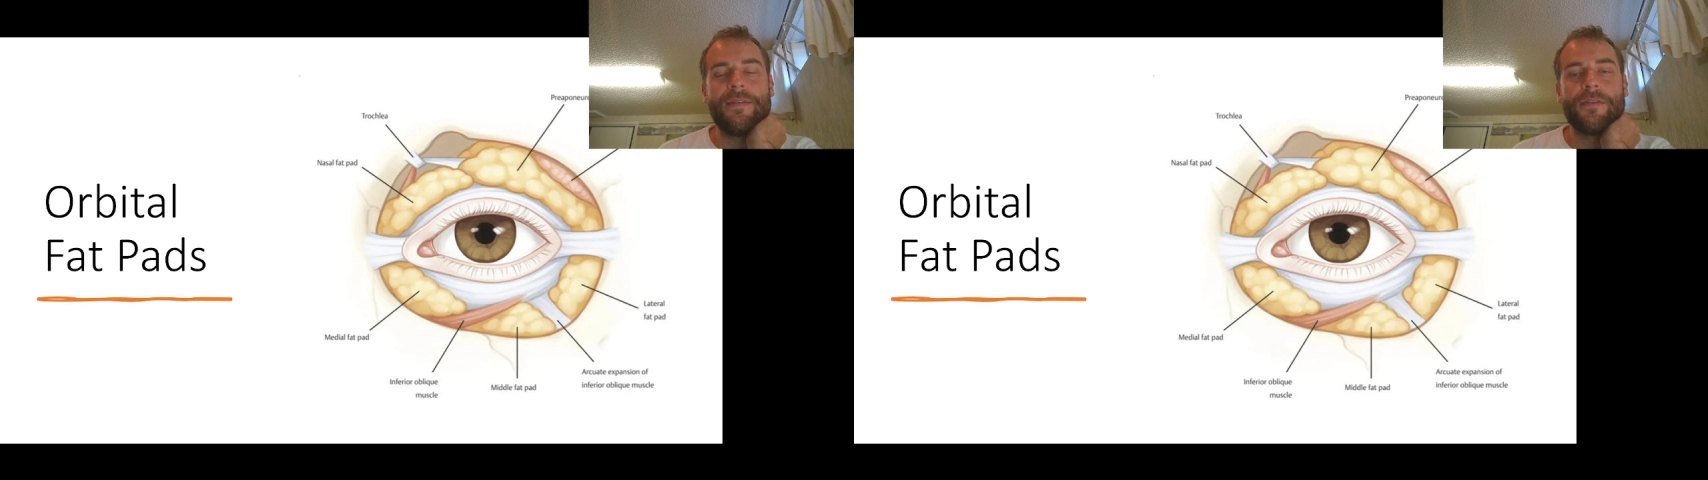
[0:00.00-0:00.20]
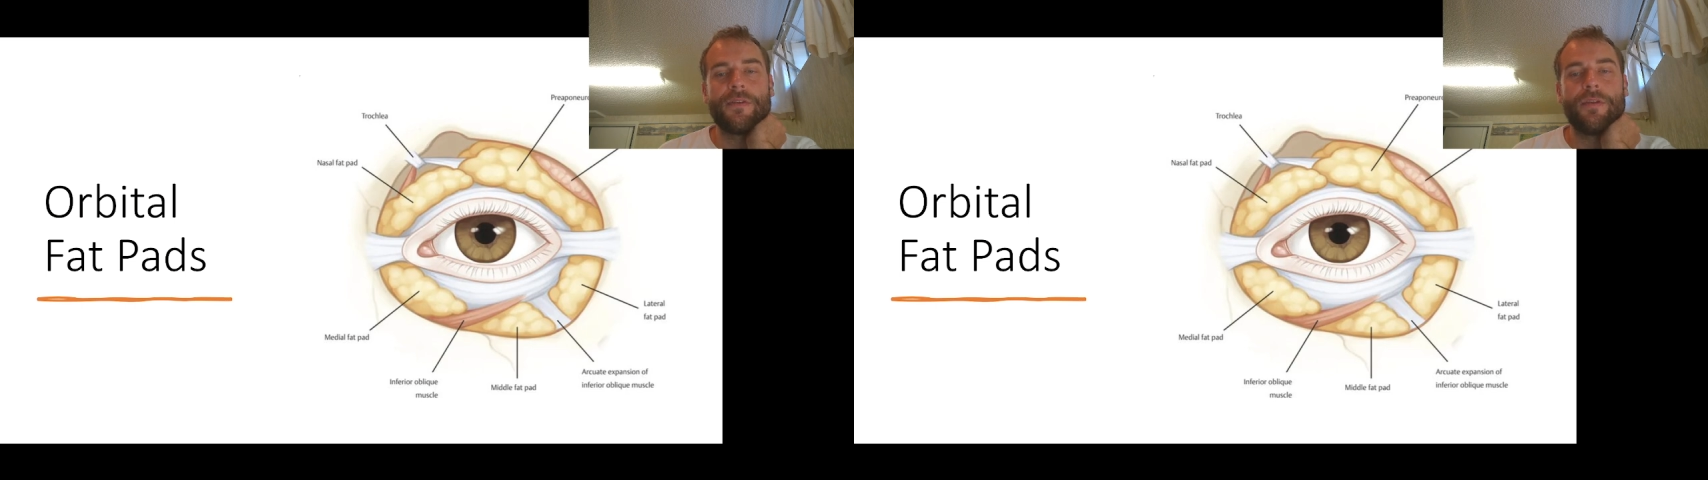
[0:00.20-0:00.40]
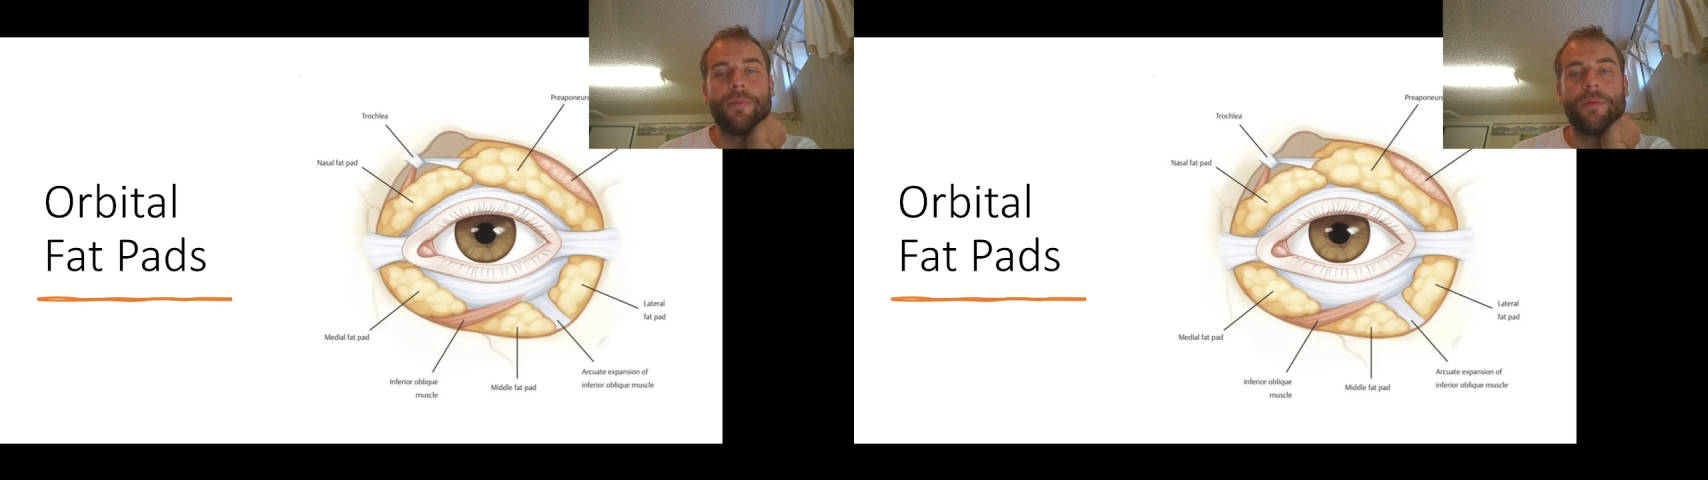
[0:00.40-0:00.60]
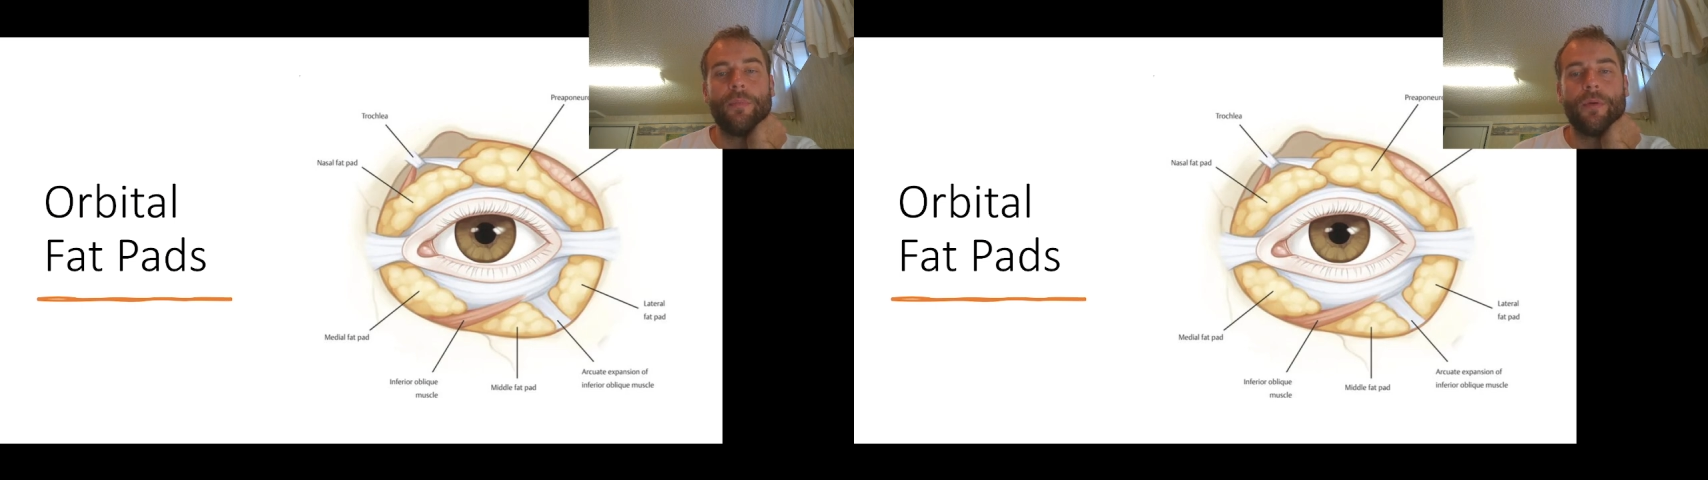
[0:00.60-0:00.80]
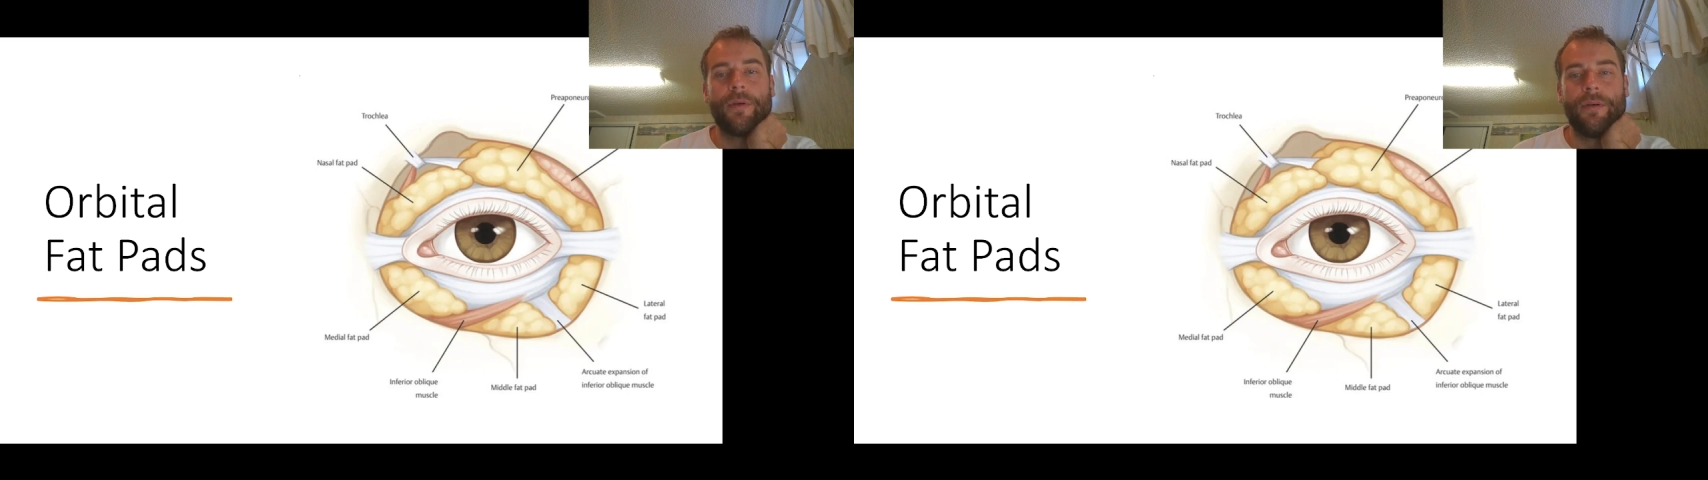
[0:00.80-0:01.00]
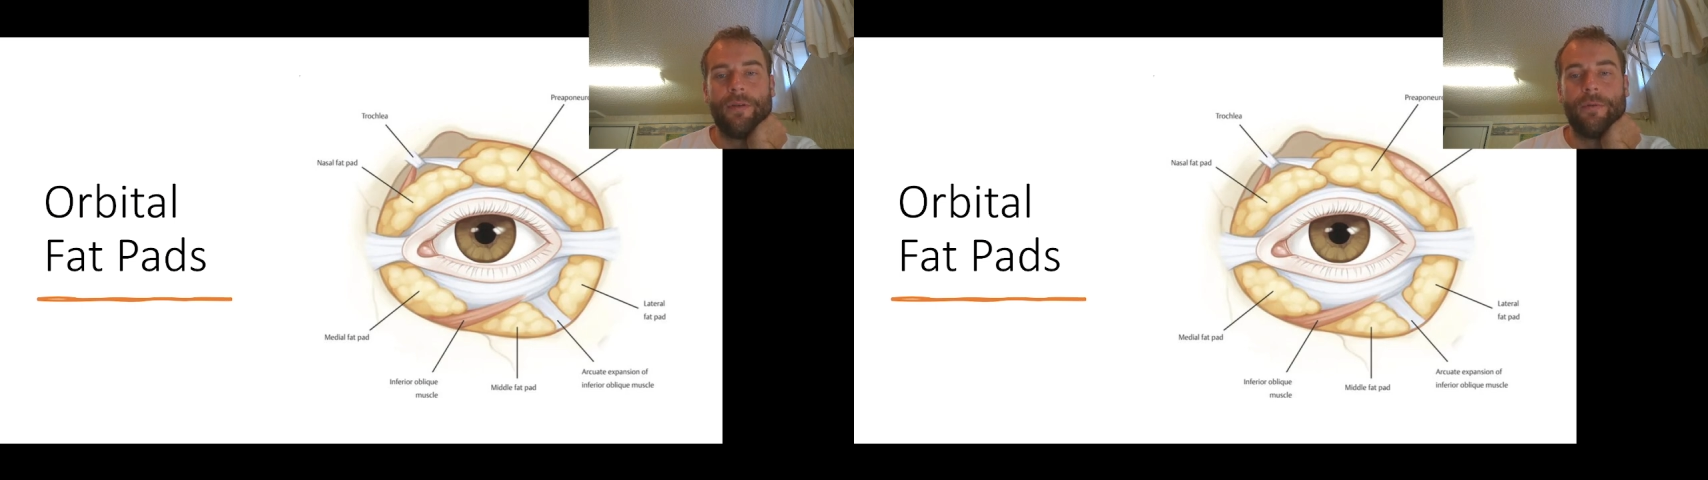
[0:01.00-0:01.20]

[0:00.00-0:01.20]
those are super important.